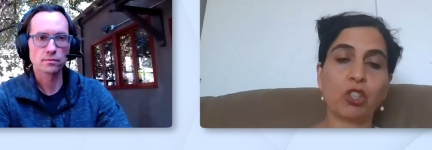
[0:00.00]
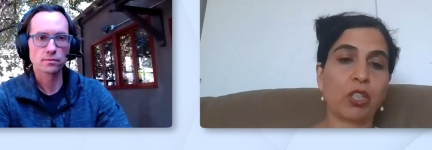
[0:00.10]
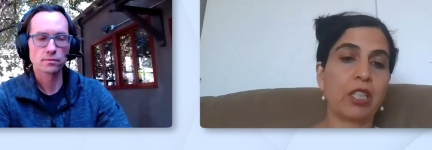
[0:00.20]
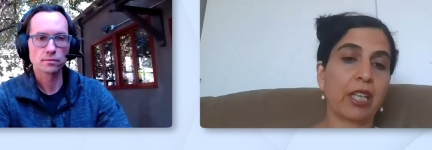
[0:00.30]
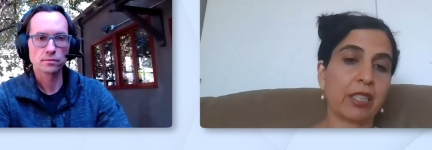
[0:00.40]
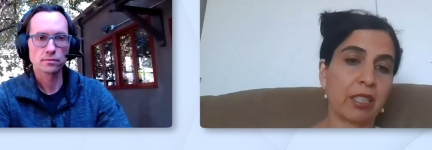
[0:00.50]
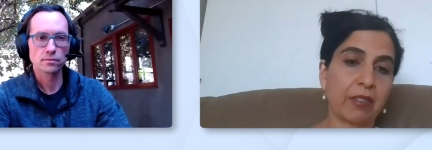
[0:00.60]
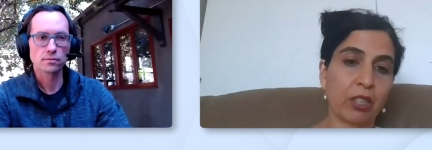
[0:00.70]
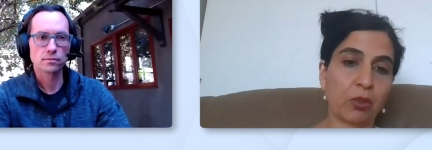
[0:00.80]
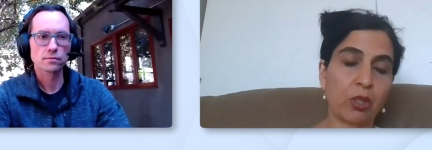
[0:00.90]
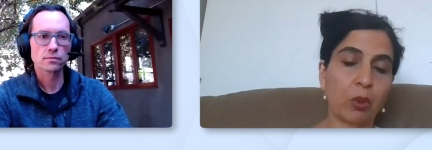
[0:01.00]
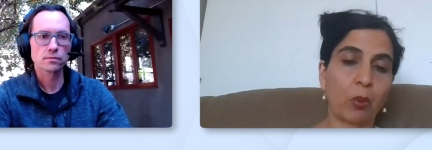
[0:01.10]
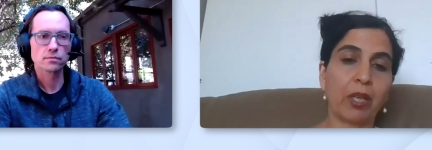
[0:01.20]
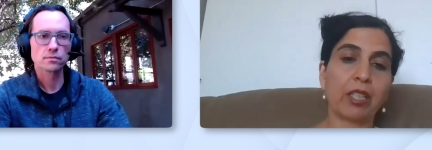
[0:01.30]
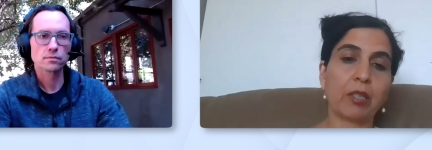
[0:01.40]
Speaker 1: are the next set of countries we
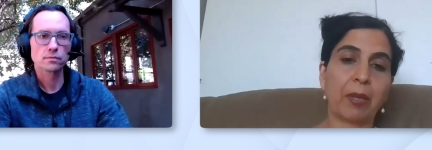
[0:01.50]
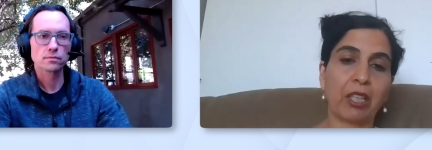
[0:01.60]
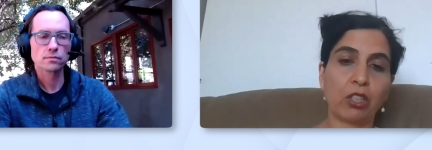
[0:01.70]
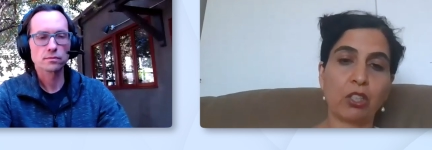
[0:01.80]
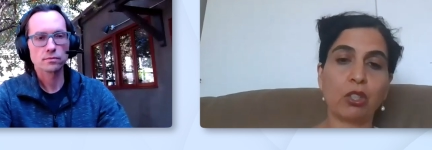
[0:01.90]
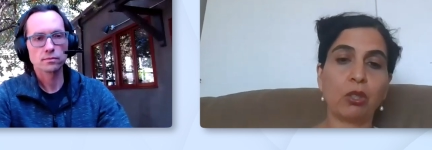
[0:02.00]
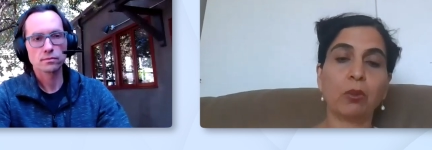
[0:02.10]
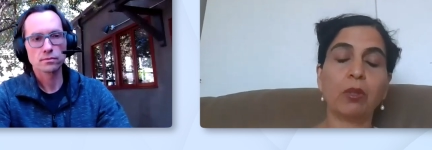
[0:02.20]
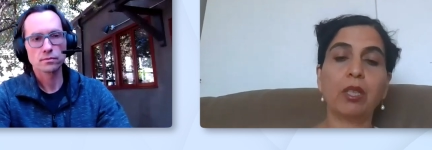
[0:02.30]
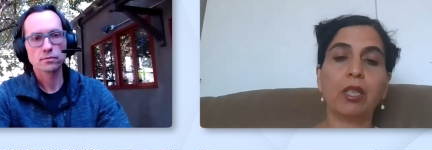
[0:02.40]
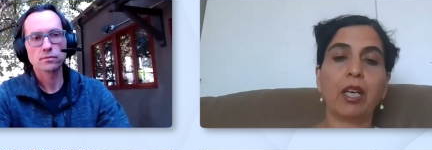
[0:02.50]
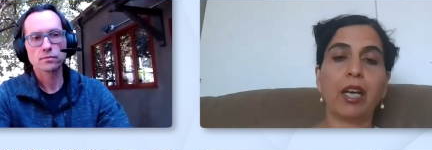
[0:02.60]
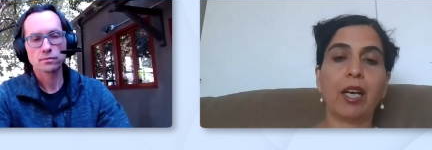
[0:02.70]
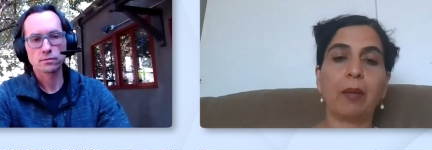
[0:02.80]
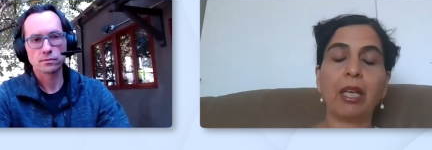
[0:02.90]
want to expand into.
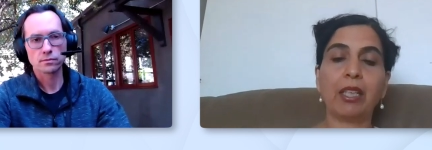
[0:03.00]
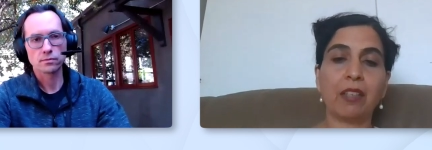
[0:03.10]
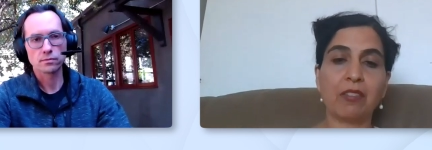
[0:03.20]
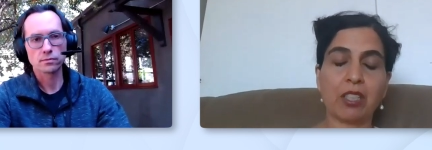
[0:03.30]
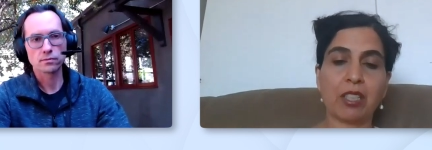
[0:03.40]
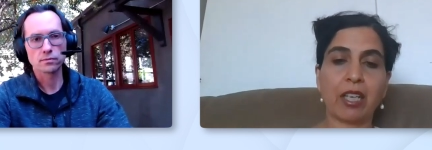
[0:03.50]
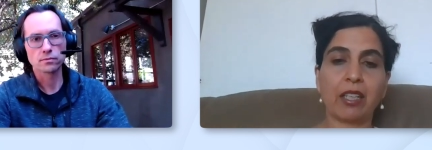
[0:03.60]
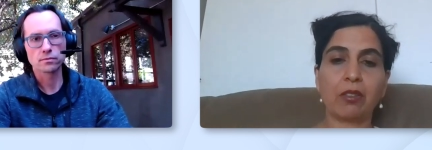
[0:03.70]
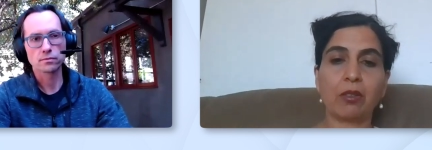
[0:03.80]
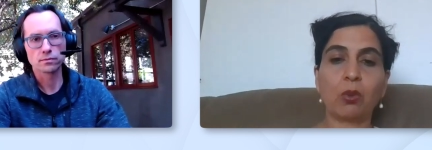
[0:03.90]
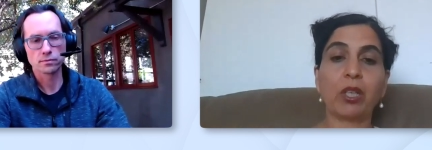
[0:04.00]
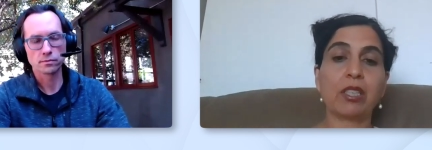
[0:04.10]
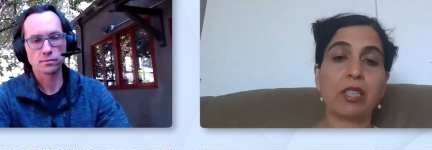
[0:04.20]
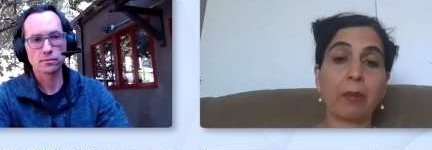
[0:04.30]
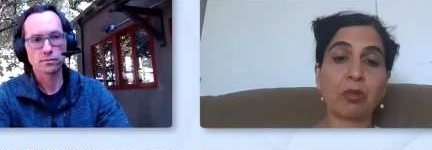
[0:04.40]
Um, and it gives us that quick
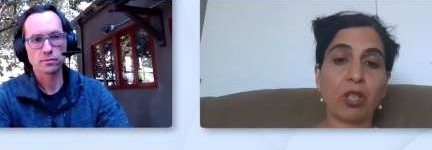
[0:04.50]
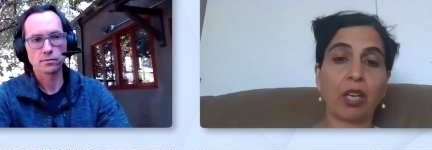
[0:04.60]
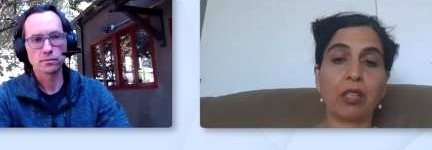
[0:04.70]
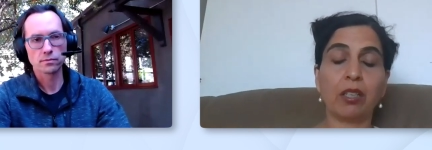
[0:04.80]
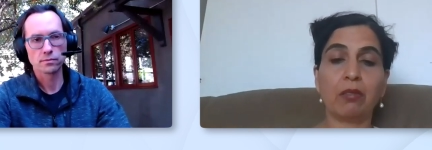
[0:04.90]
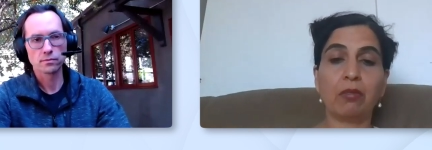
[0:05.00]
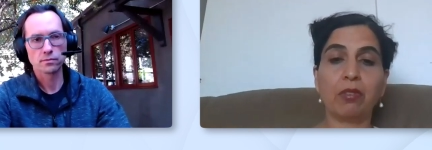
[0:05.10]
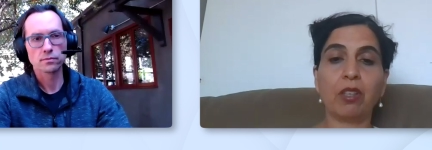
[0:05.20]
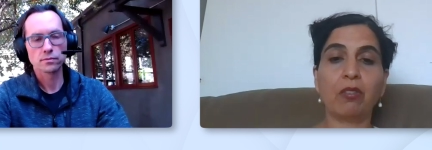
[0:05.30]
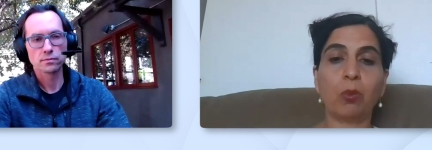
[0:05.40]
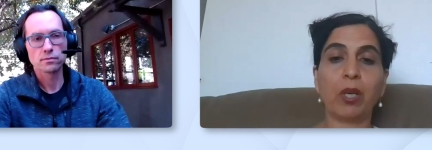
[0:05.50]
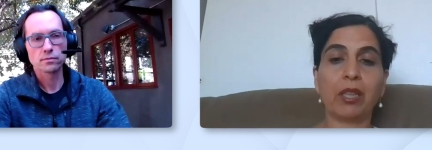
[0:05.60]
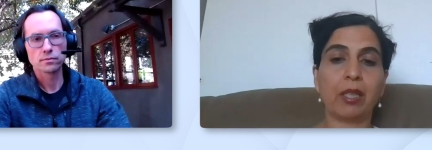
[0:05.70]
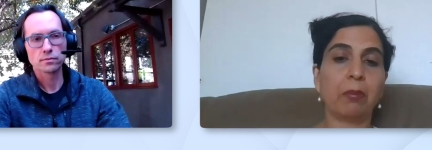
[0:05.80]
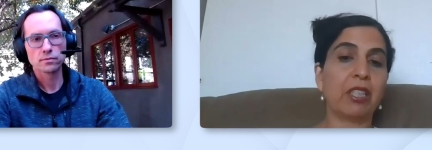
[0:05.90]
snapshot of, of what
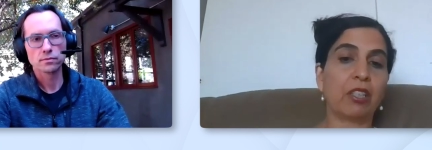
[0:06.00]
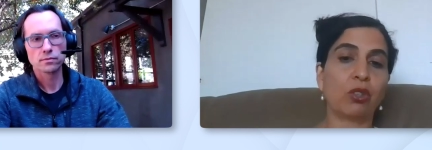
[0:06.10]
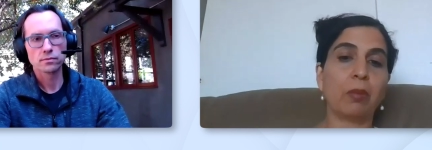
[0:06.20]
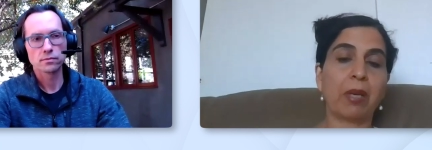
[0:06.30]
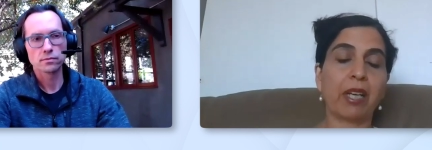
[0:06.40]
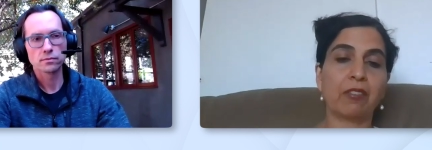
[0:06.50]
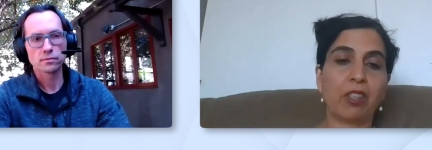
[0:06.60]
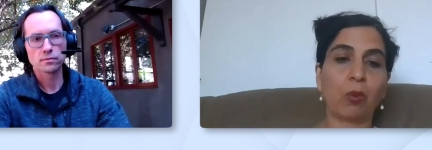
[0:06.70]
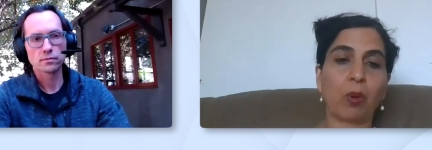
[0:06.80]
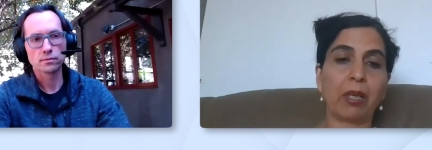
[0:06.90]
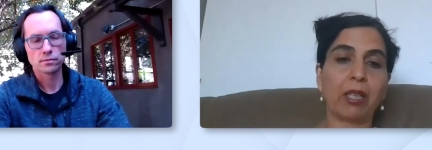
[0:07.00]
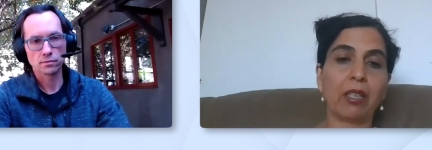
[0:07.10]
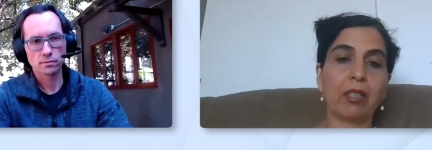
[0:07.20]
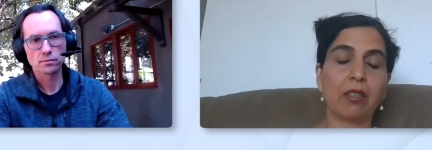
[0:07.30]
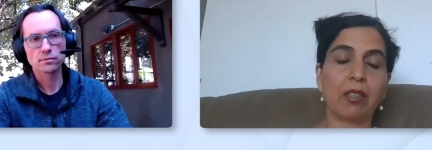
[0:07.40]
the potential impact of deworming in
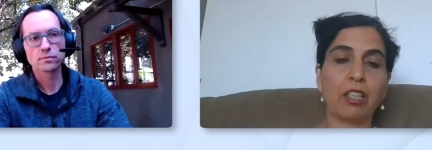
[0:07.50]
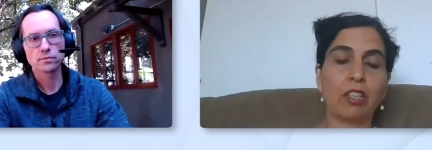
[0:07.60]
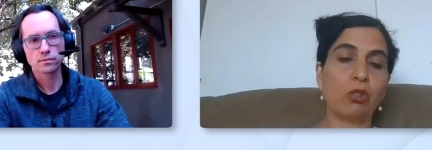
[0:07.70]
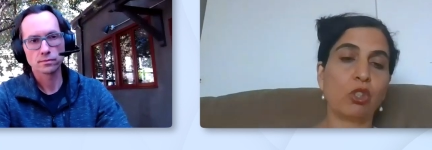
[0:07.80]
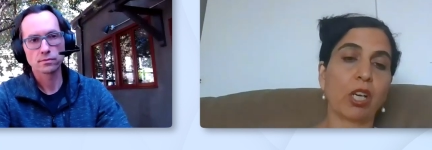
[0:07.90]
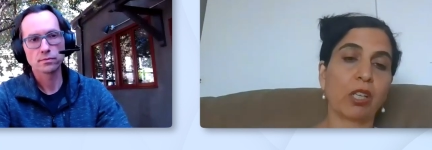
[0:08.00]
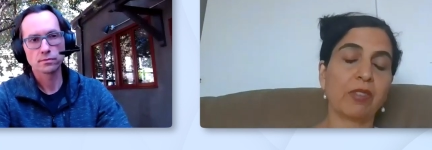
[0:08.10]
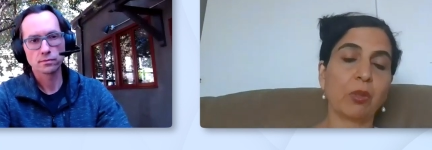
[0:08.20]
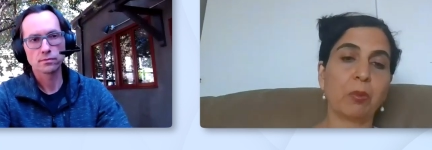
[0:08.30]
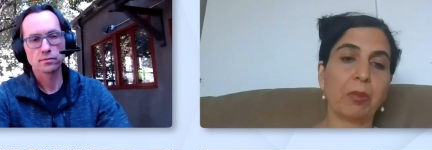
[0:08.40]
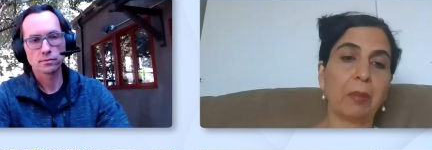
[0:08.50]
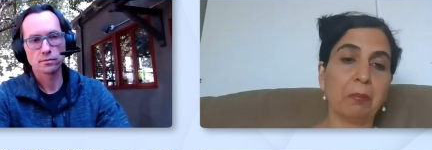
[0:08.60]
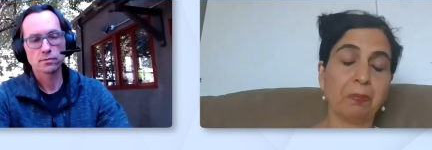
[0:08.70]
a, in a new geography will be.